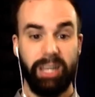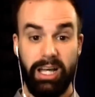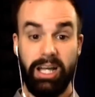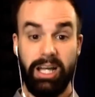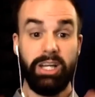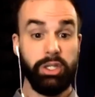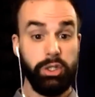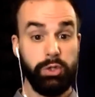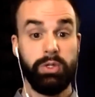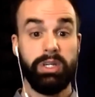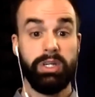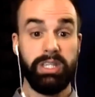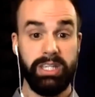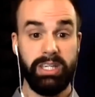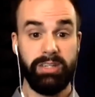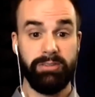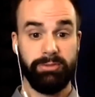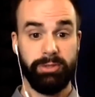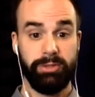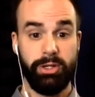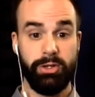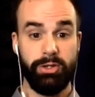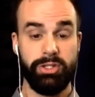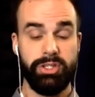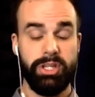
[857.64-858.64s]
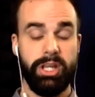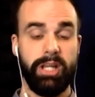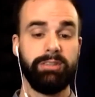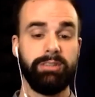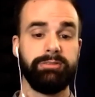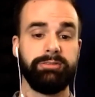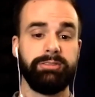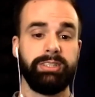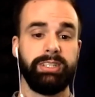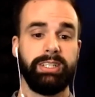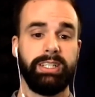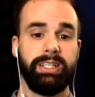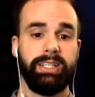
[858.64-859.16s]
you can get for
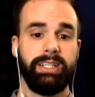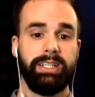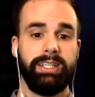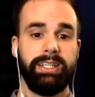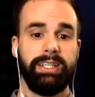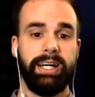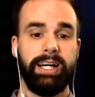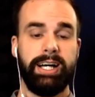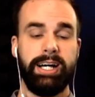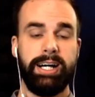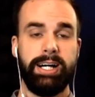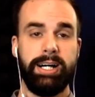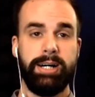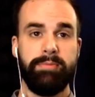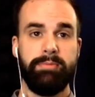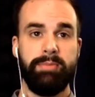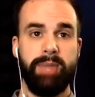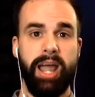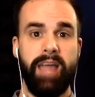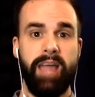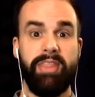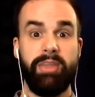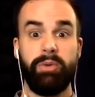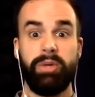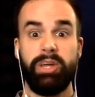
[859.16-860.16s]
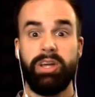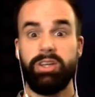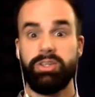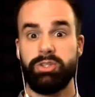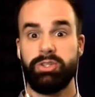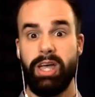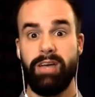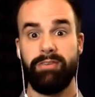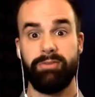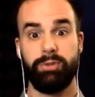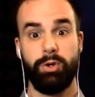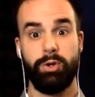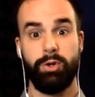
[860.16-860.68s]
yourself. And then we
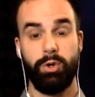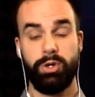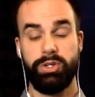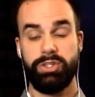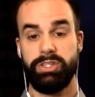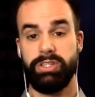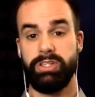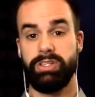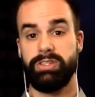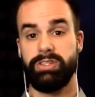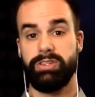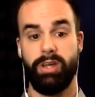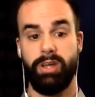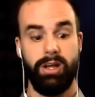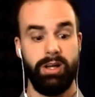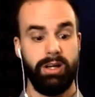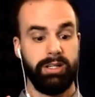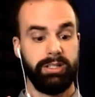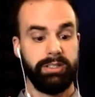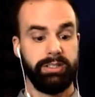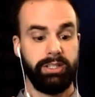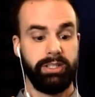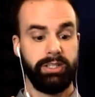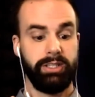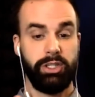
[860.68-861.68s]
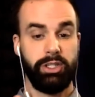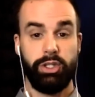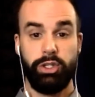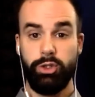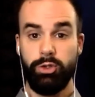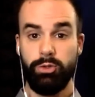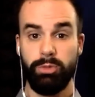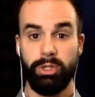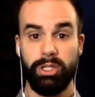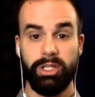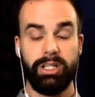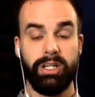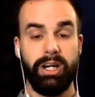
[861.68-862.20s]
also have courses on
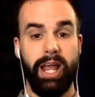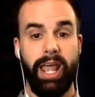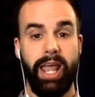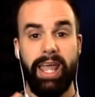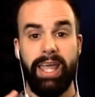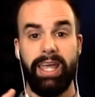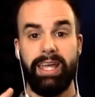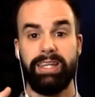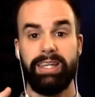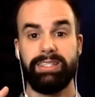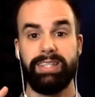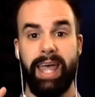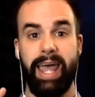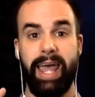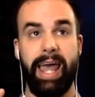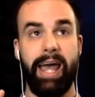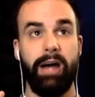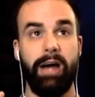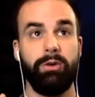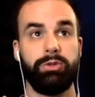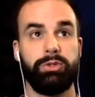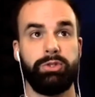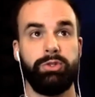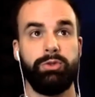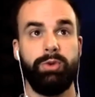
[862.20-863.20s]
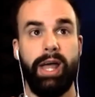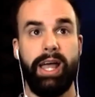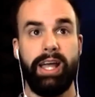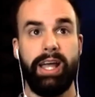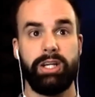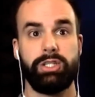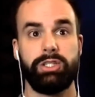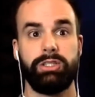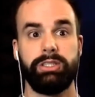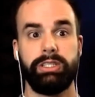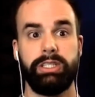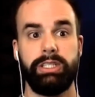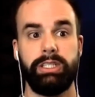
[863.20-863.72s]
humor and how to
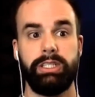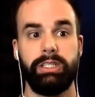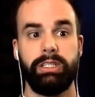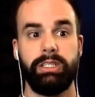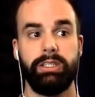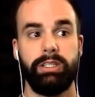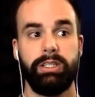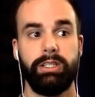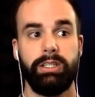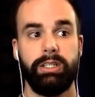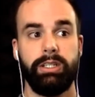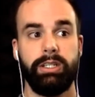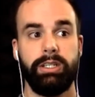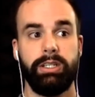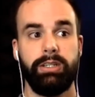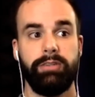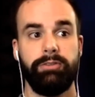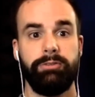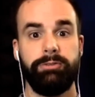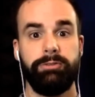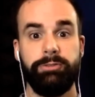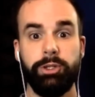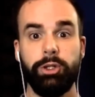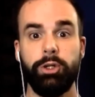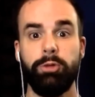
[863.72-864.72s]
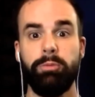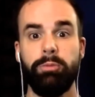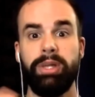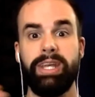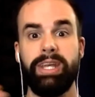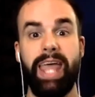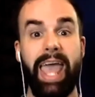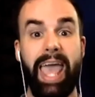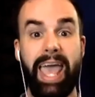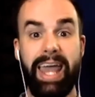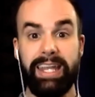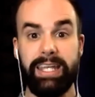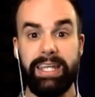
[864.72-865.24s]
actually film
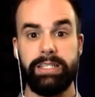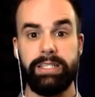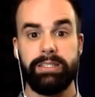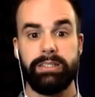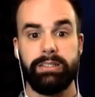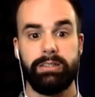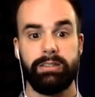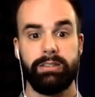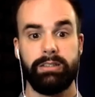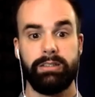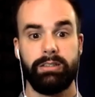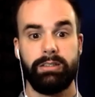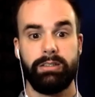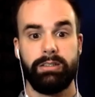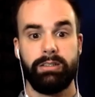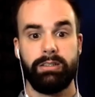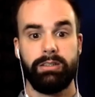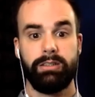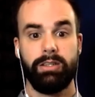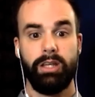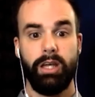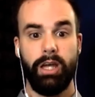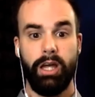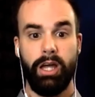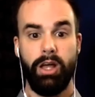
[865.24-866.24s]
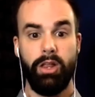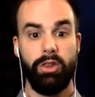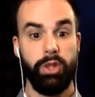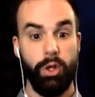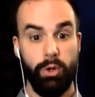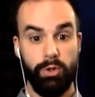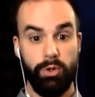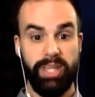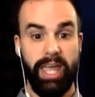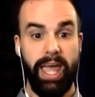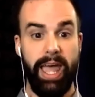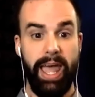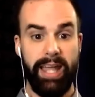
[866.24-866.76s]
and edit
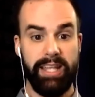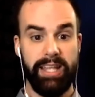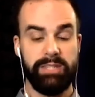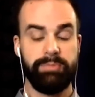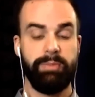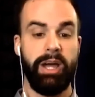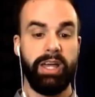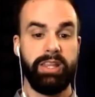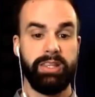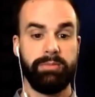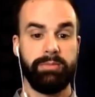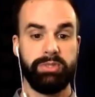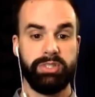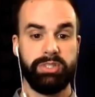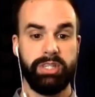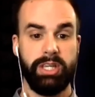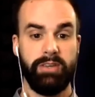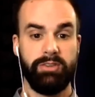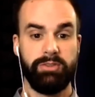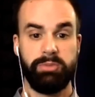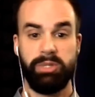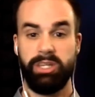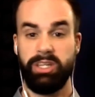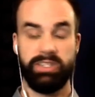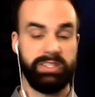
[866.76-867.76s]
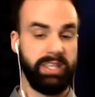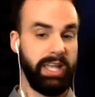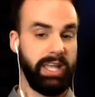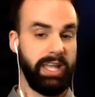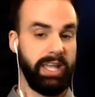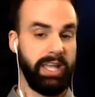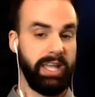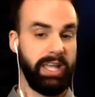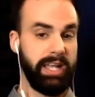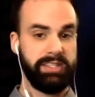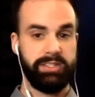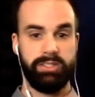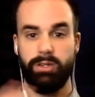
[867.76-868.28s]
those ads by themselves, because
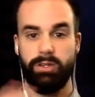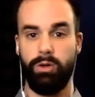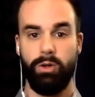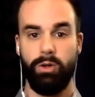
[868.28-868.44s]
that's a whole